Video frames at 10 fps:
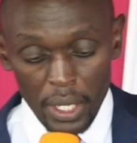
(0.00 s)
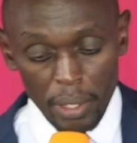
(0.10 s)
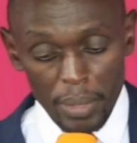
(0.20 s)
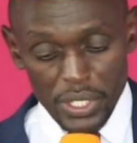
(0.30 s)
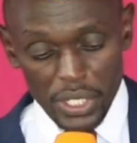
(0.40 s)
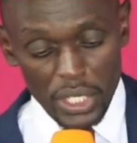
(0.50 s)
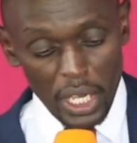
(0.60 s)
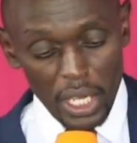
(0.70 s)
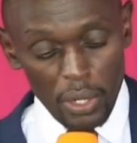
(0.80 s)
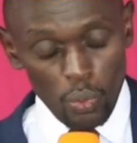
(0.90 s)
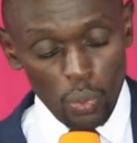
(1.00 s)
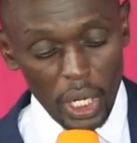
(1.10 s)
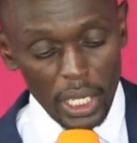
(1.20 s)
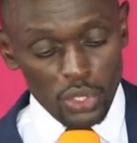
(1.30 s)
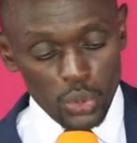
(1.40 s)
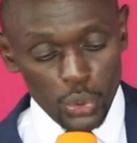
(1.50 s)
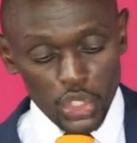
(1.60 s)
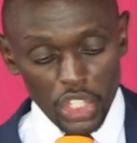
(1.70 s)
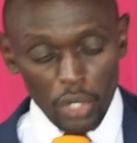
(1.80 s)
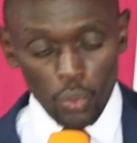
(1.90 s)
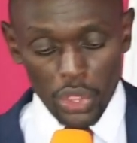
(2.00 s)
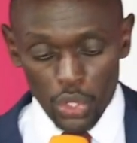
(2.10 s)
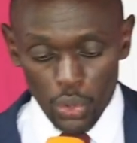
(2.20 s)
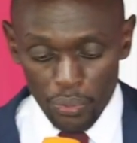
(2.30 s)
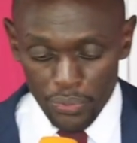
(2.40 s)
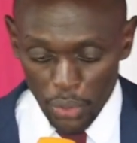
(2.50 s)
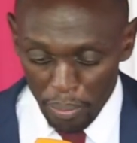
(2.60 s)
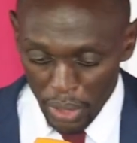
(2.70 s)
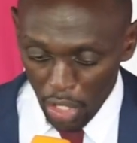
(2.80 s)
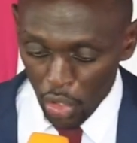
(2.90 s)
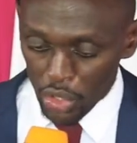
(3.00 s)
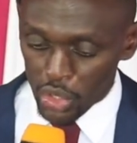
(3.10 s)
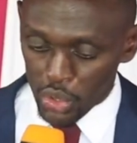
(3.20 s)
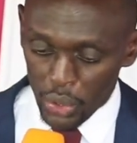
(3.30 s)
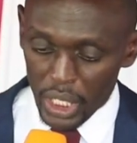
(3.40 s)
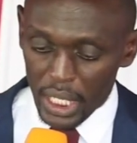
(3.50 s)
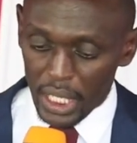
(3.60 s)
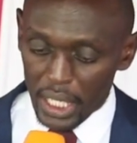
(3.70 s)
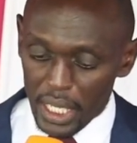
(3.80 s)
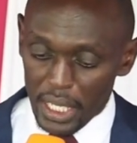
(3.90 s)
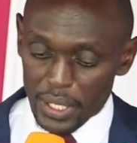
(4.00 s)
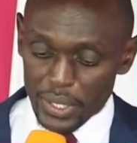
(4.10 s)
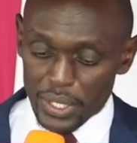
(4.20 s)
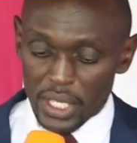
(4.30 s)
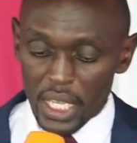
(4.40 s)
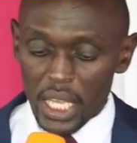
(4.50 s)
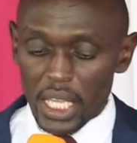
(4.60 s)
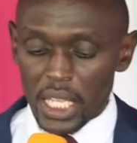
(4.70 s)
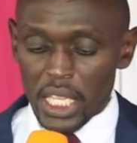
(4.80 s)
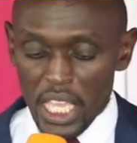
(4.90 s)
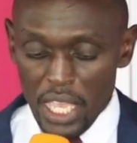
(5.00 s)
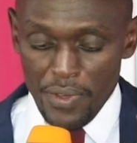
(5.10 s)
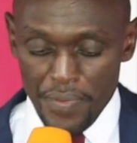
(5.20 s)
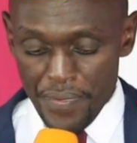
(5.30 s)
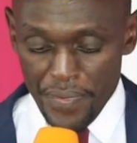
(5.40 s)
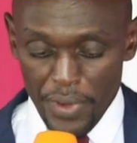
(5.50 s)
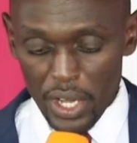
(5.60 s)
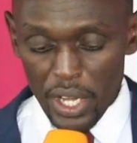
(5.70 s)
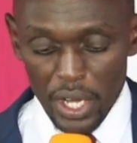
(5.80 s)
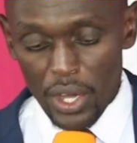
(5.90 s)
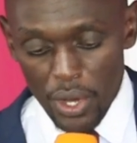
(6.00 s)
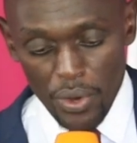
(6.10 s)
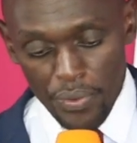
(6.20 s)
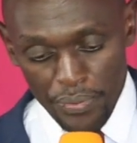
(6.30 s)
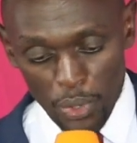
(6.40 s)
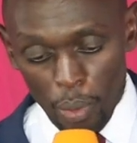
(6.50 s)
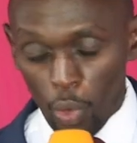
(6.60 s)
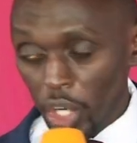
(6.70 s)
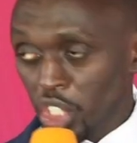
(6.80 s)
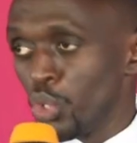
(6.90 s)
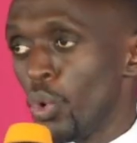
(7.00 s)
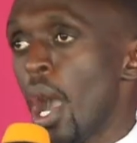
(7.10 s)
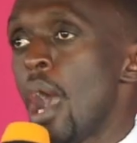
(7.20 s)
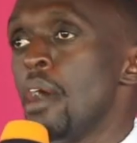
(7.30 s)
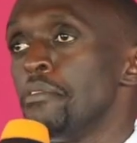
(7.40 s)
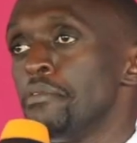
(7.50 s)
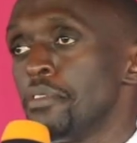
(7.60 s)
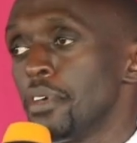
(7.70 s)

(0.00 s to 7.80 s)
The message I would like to share with you from the Lord today is, give from what you have.